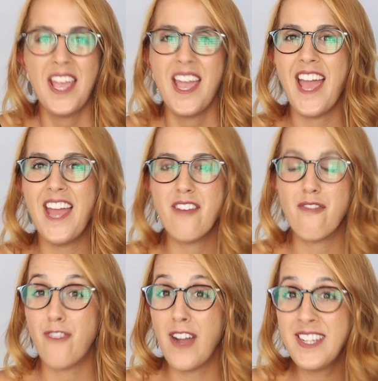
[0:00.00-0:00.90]
And
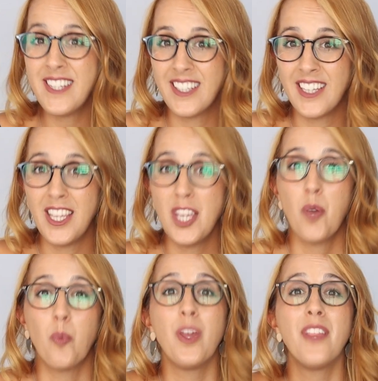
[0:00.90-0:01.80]
finally,
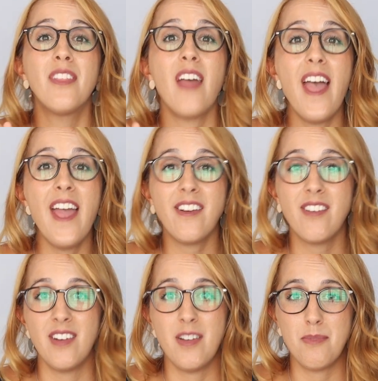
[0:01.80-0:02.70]
with
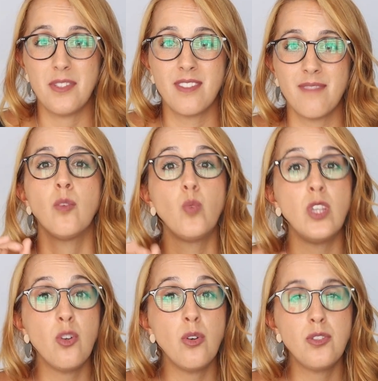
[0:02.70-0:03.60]
acronyms, we
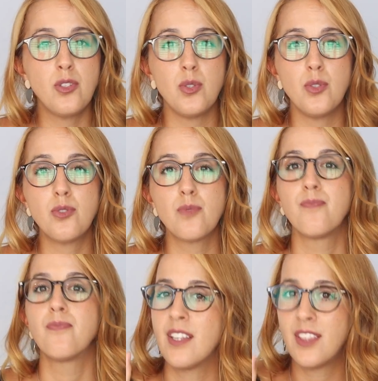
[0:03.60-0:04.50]
don't use
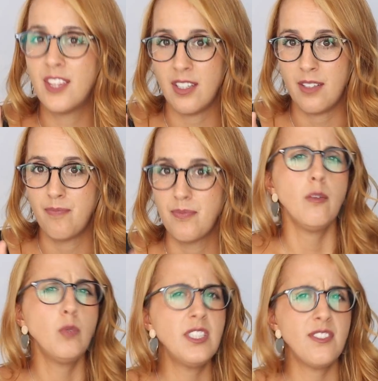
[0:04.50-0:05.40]
the.
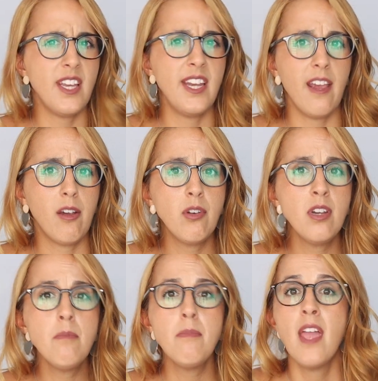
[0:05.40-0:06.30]
What is an
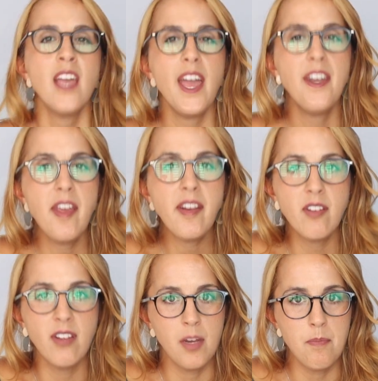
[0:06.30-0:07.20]
acronym? An
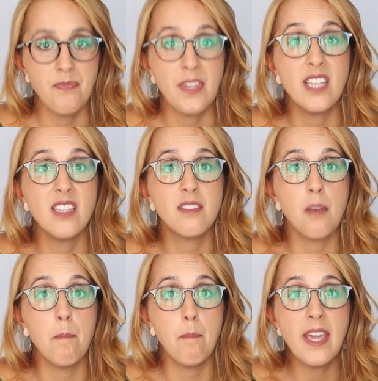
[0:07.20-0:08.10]
acronym is
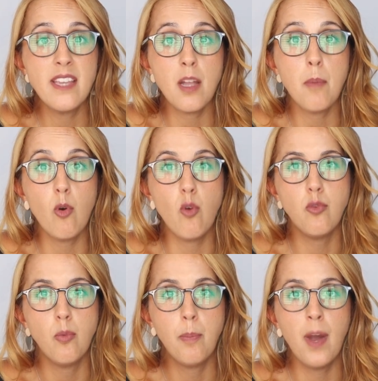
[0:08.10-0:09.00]
made up
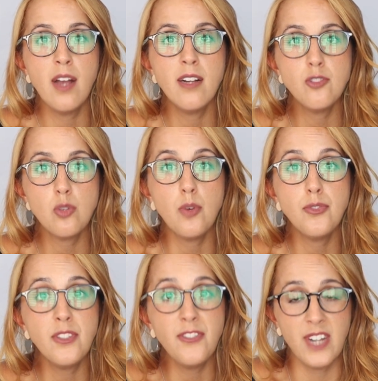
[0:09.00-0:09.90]
of parts of
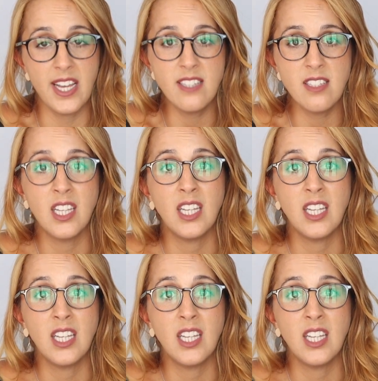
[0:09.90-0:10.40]
the phrase